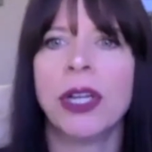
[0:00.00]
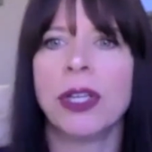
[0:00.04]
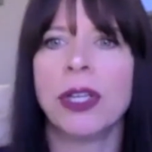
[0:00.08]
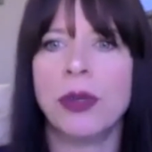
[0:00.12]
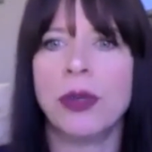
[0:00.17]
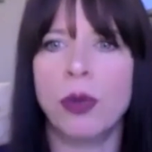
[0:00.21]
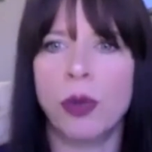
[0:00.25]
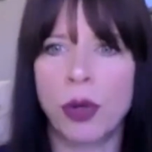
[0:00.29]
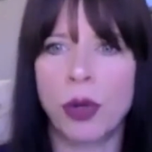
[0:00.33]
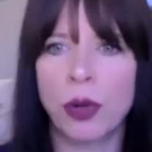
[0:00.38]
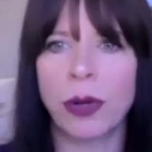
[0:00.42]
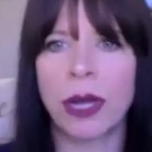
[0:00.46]

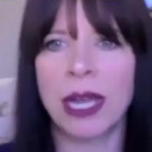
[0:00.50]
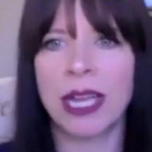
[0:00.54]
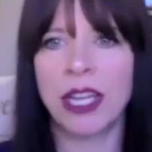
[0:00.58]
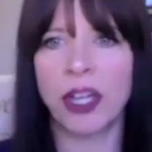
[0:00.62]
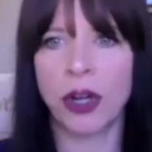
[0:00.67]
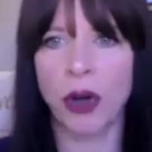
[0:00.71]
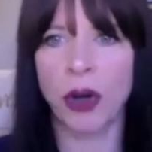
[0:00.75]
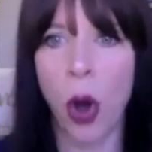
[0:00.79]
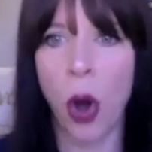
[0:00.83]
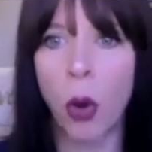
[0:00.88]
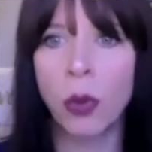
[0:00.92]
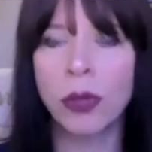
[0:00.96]
you create
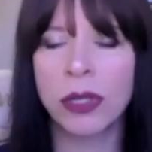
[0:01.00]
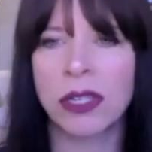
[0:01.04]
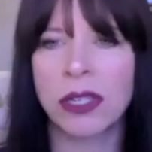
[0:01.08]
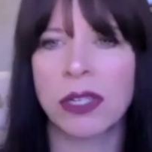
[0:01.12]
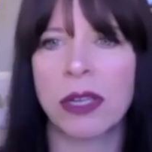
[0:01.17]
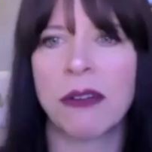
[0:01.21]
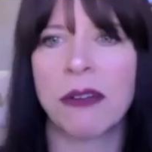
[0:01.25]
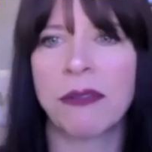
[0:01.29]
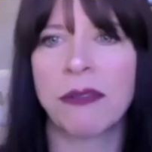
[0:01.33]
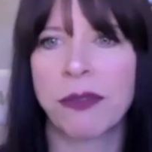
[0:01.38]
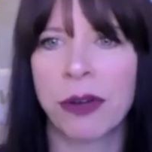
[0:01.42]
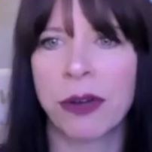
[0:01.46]
your own
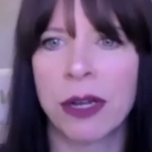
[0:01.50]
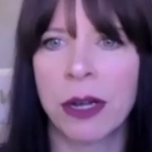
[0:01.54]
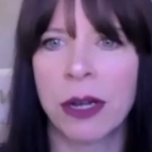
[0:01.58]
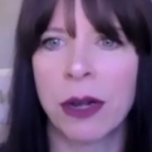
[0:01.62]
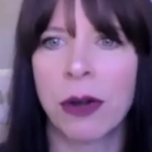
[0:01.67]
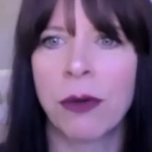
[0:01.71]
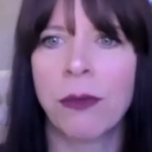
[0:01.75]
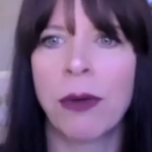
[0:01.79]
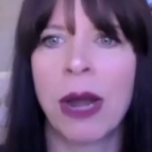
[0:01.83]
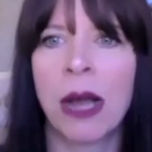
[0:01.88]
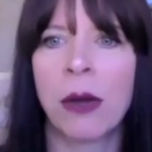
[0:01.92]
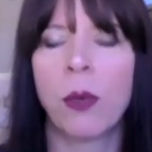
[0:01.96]
suffering
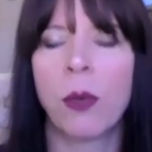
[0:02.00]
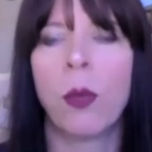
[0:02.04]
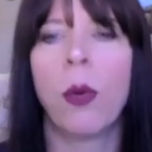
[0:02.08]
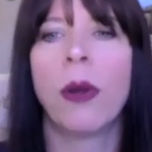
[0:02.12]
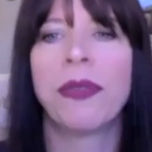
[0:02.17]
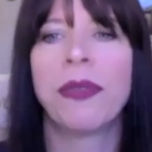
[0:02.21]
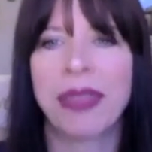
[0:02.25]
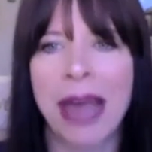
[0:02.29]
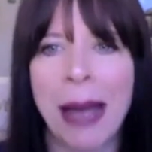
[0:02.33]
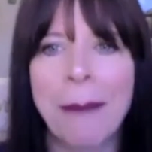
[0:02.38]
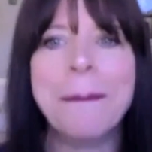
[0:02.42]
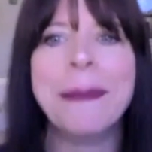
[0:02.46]
around
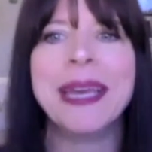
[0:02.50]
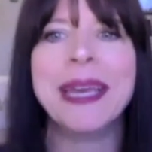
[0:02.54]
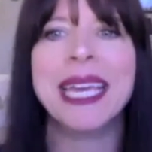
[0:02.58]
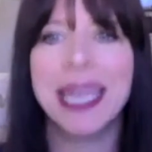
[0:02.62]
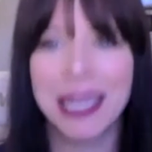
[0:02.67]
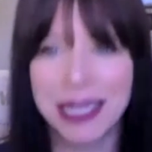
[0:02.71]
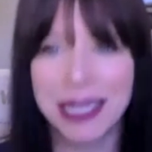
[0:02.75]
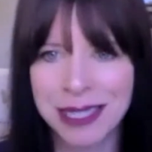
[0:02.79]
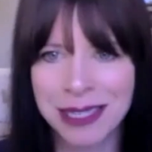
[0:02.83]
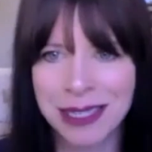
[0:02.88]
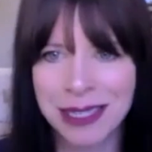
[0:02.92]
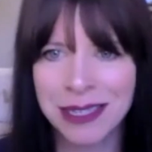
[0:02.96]
what that
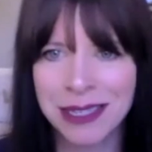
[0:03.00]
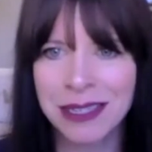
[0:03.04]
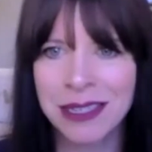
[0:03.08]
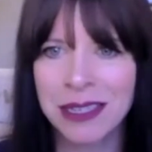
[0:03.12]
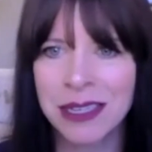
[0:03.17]
means.